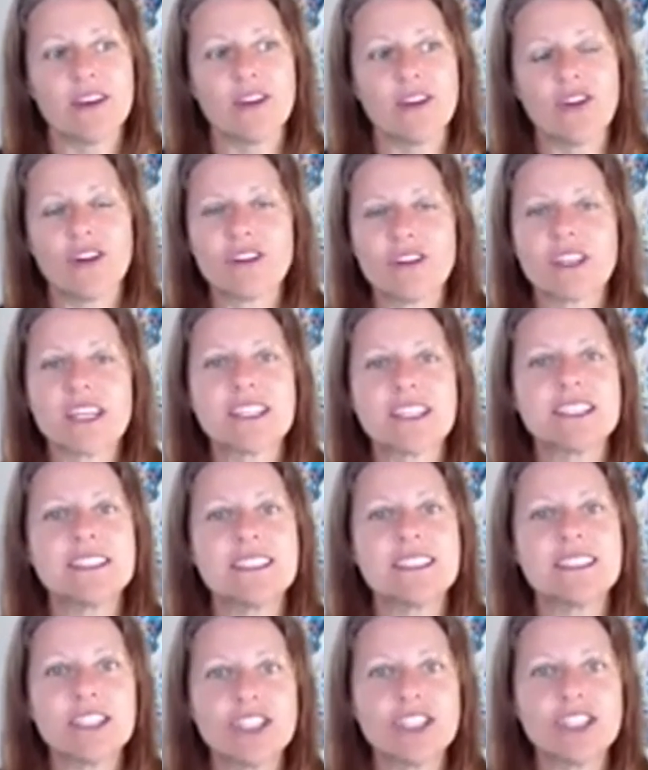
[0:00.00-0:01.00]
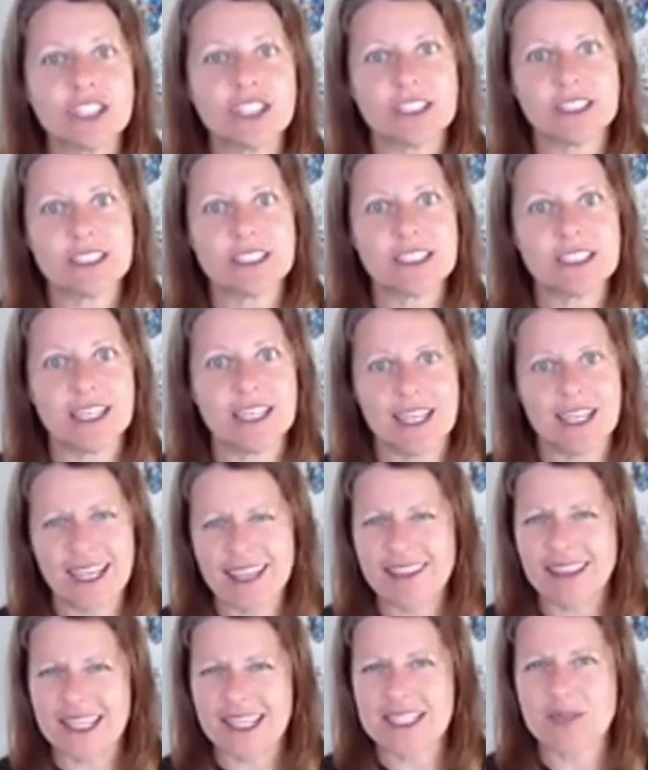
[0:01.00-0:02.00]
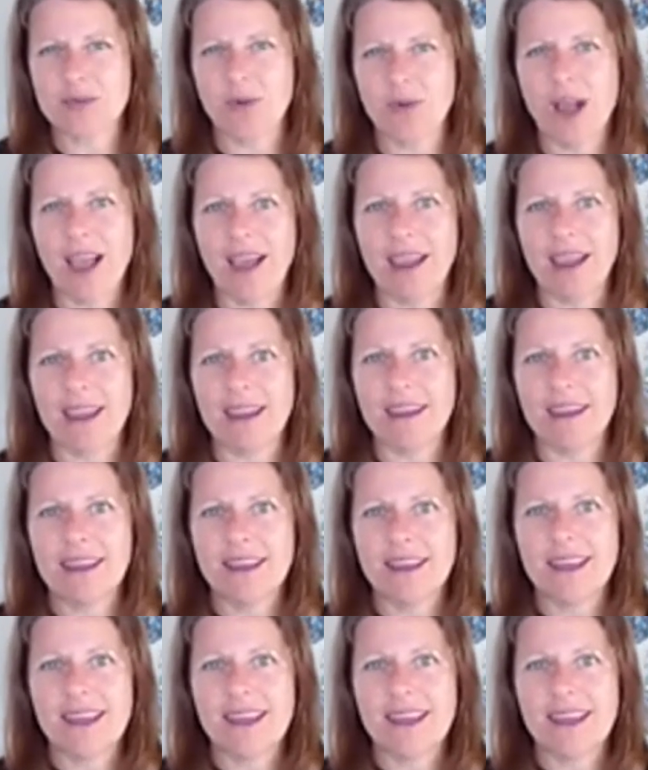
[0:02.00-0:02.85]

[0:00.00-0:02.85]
not conditioned in this way,